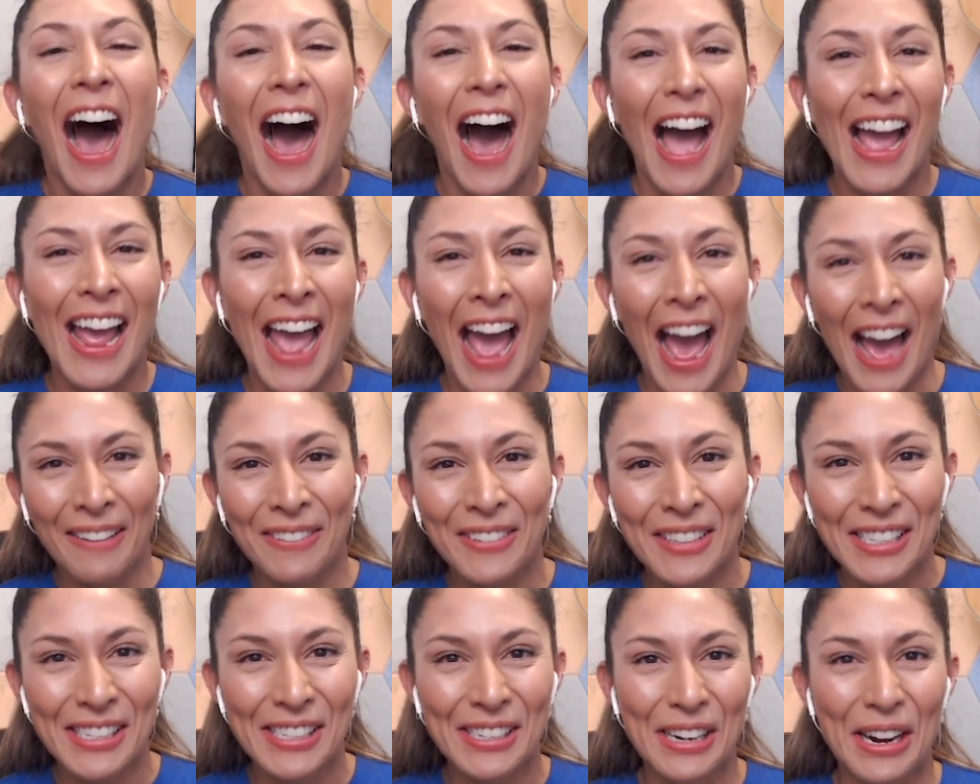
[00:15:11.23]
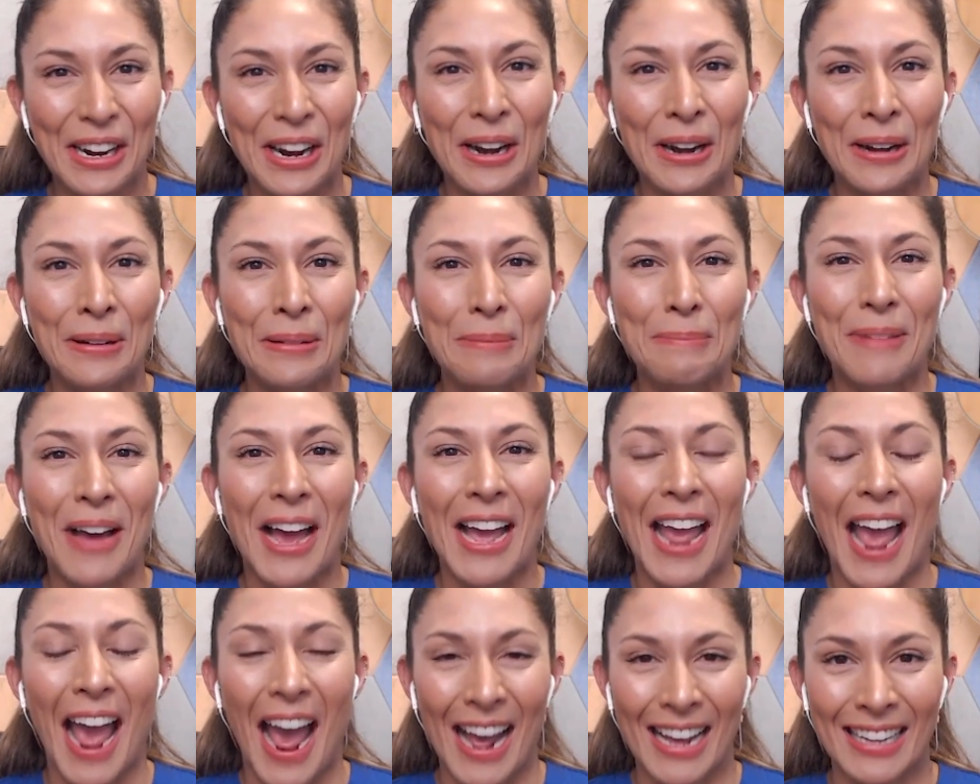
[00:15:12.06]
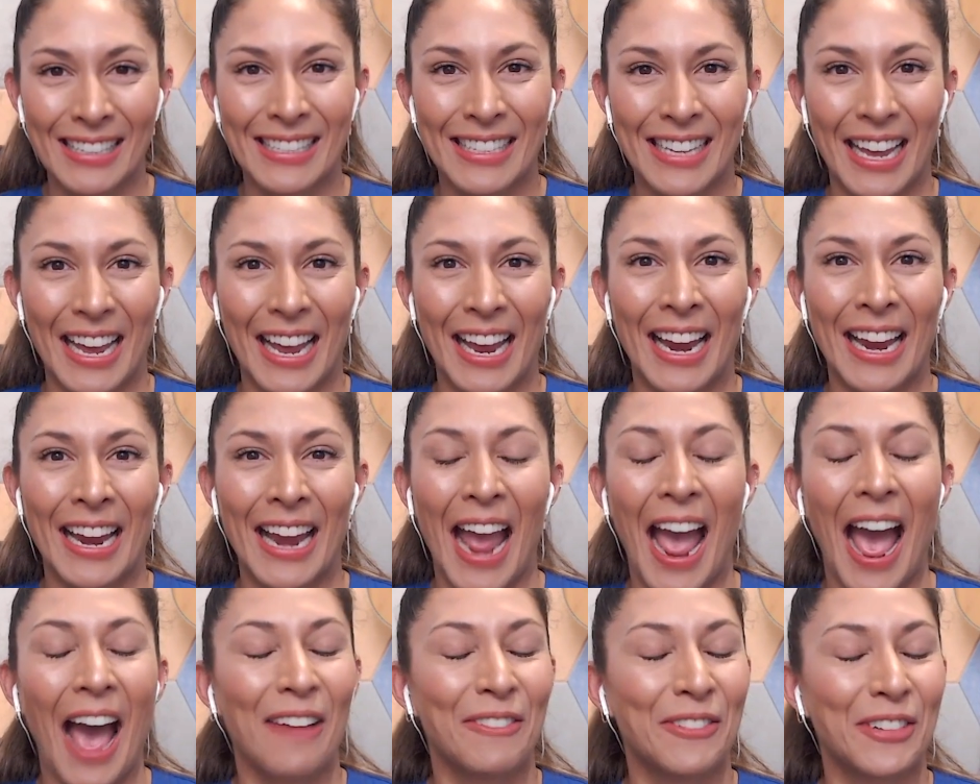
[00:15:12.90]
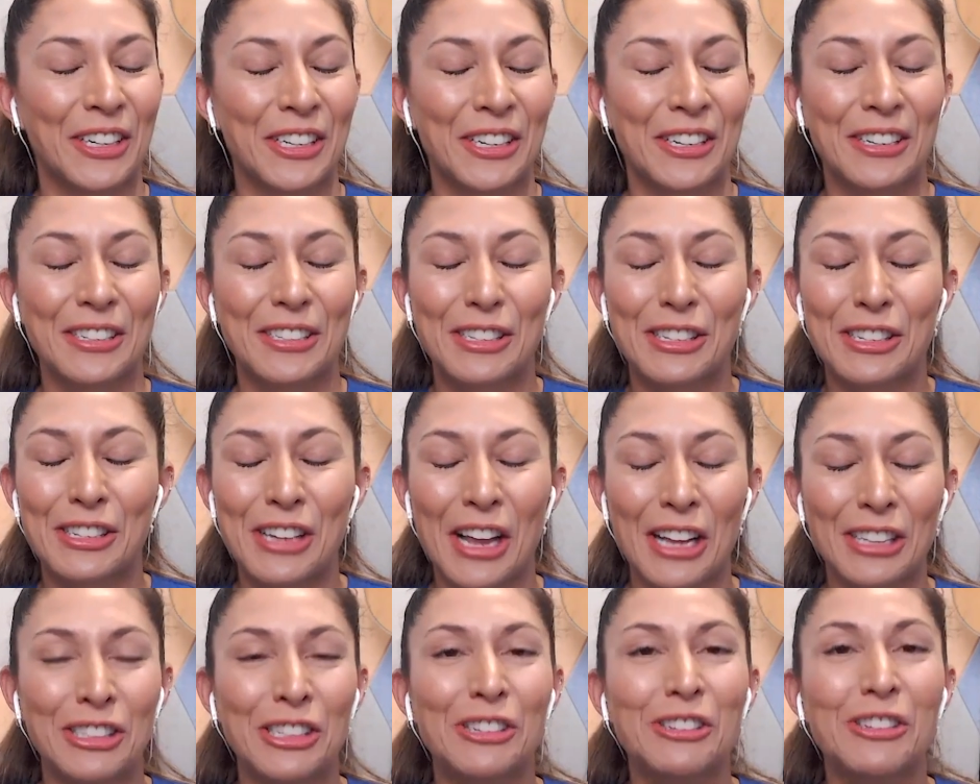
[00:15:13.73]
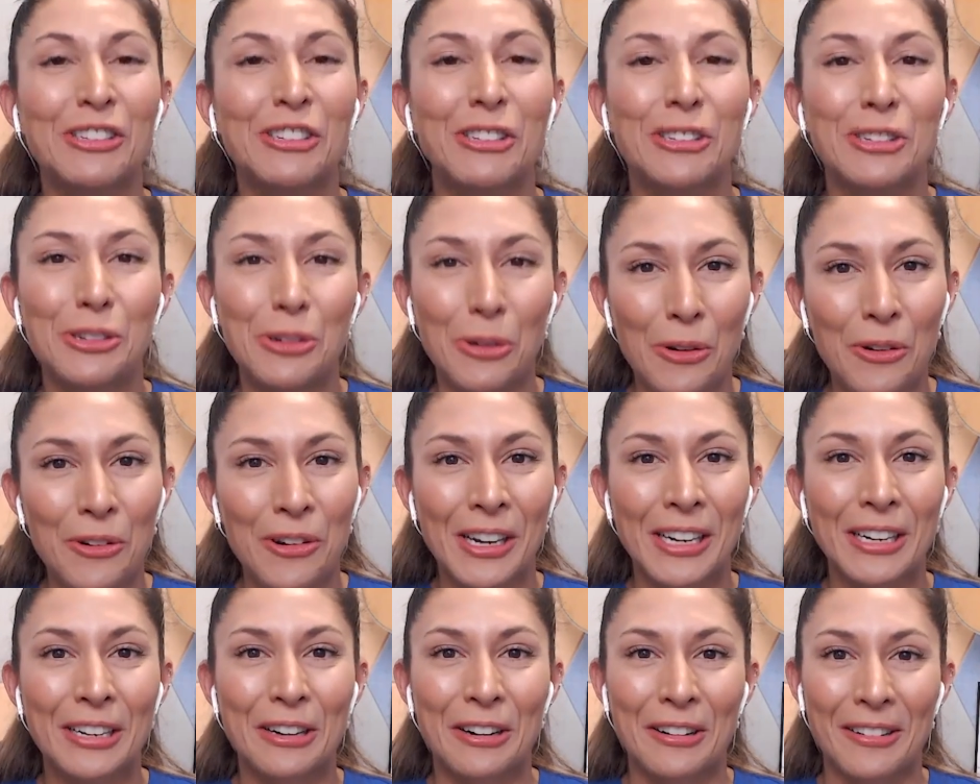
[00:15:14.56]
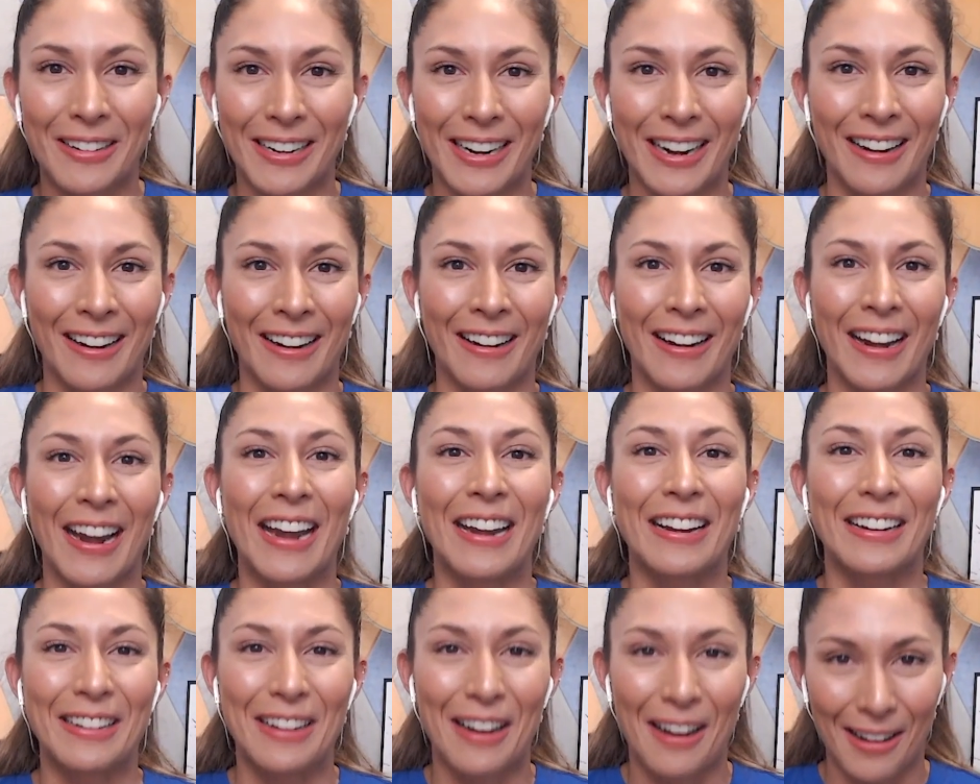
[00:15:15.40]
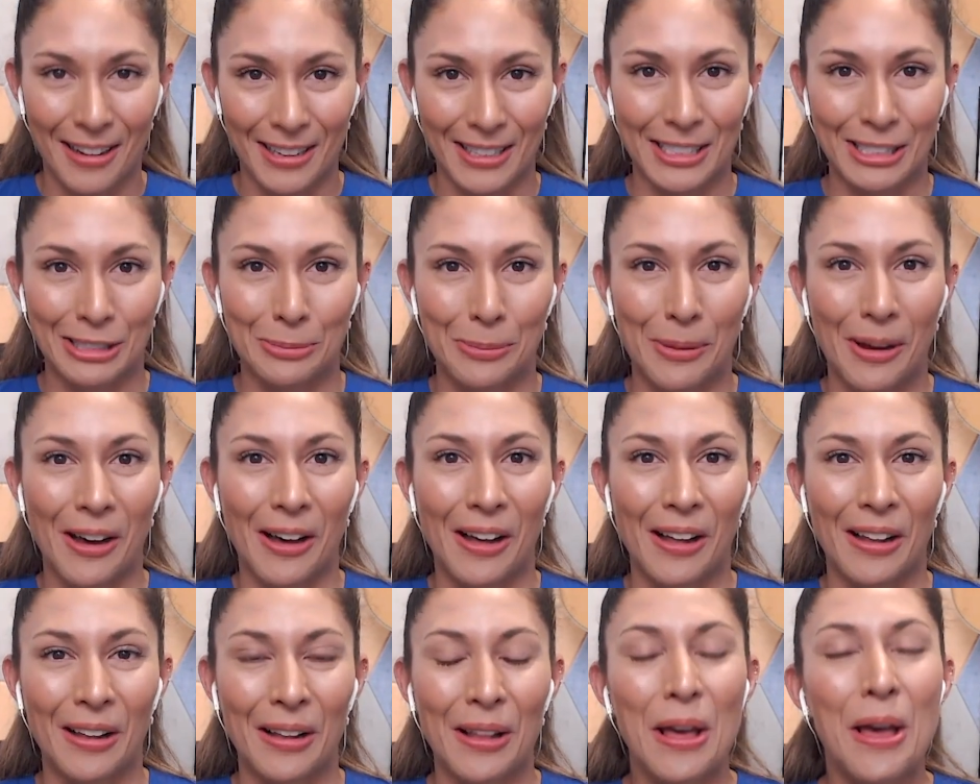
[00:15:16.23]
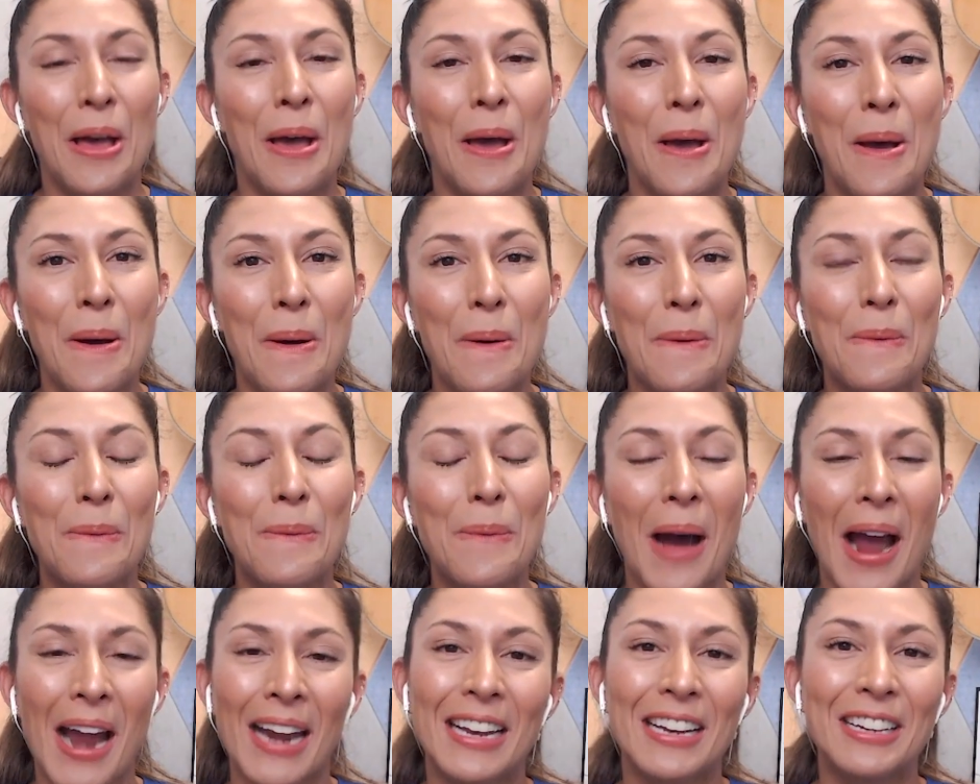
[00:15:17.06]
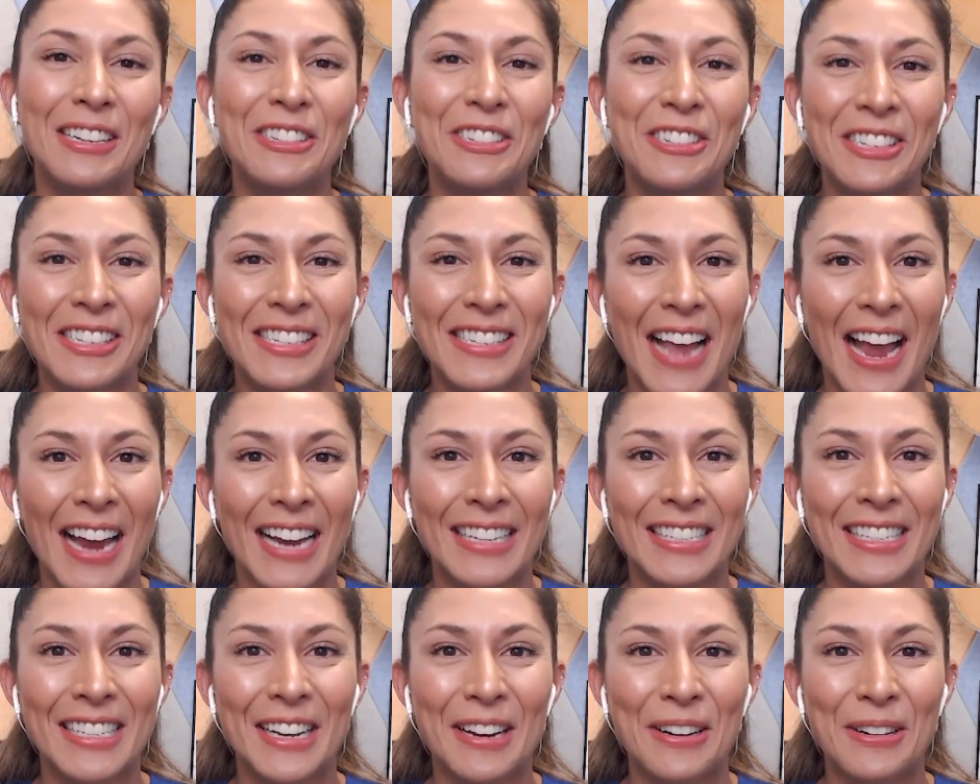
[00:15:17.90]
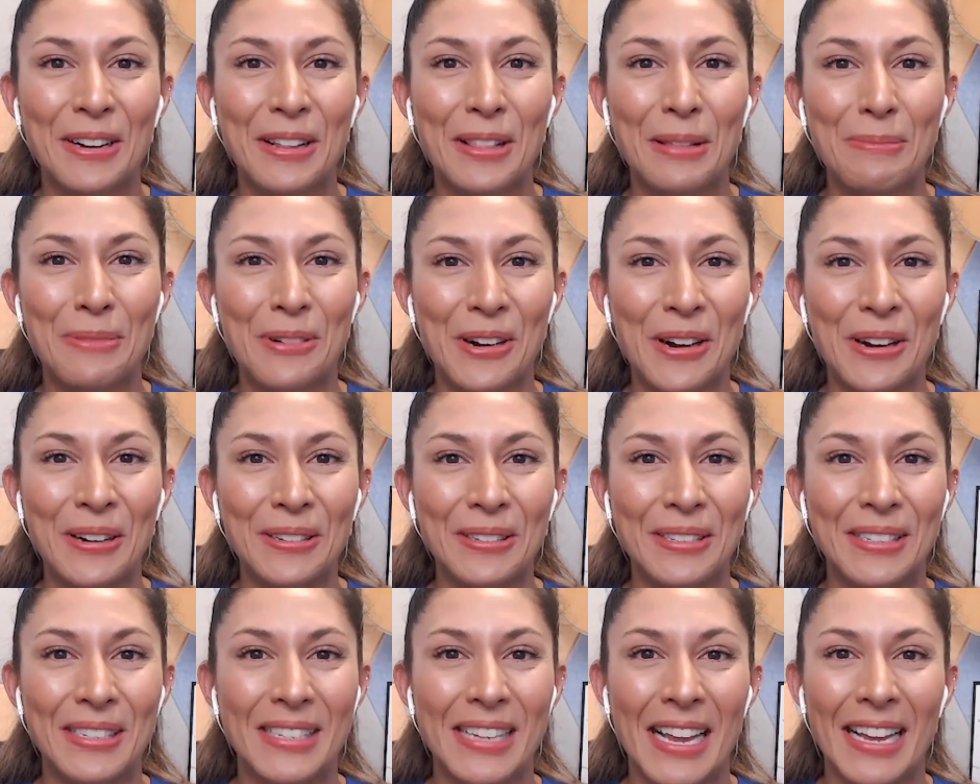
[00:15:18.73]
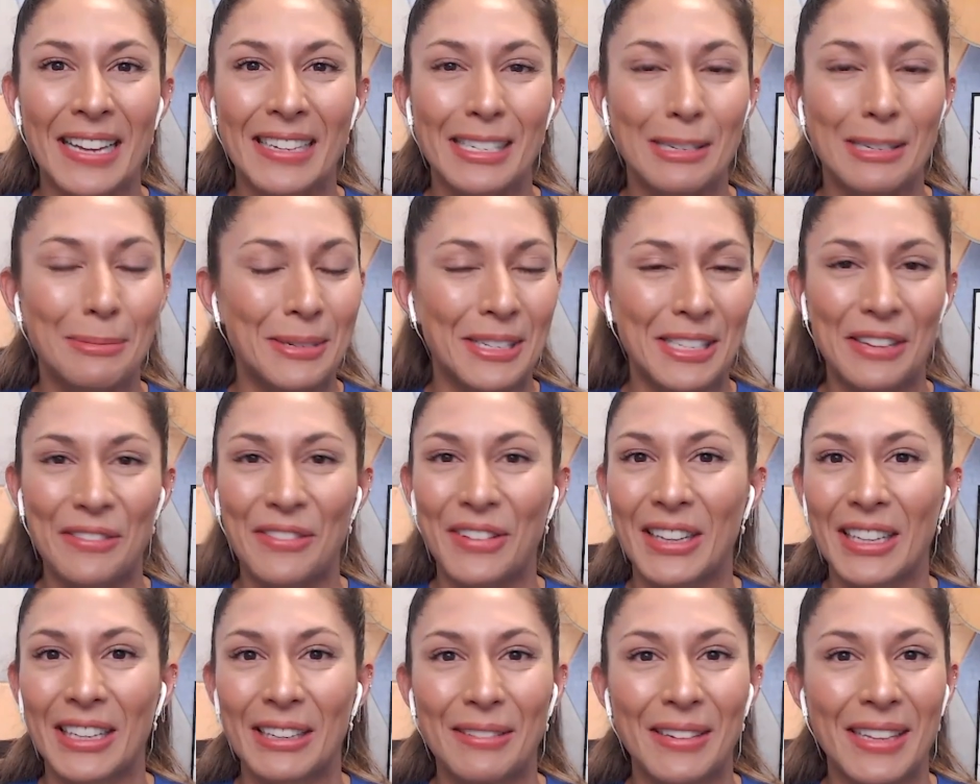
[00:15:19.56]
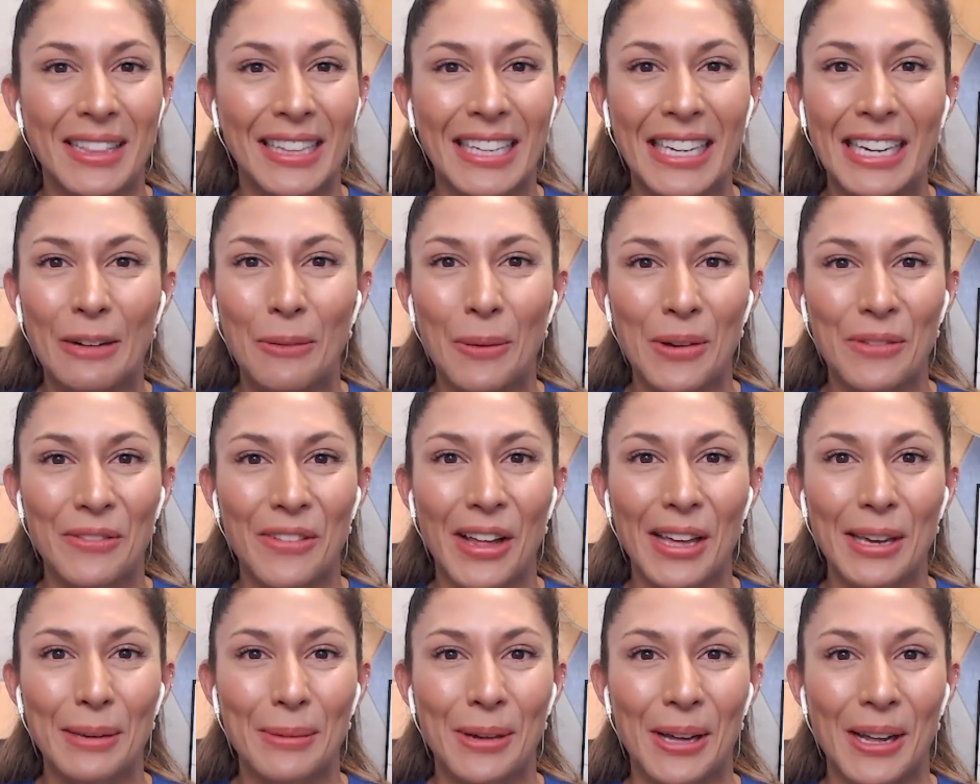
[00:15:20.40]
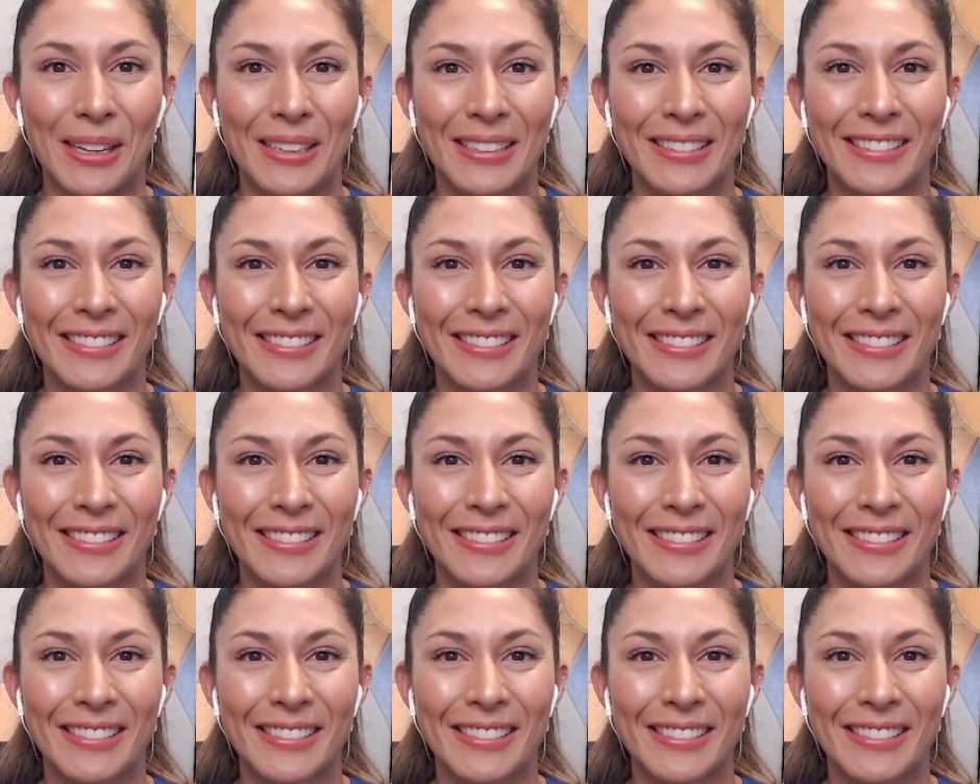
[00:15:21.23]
I have to start by asking, after such a storied career in college ball, why did you decide to go to the pros, specifically with League One Volleyball?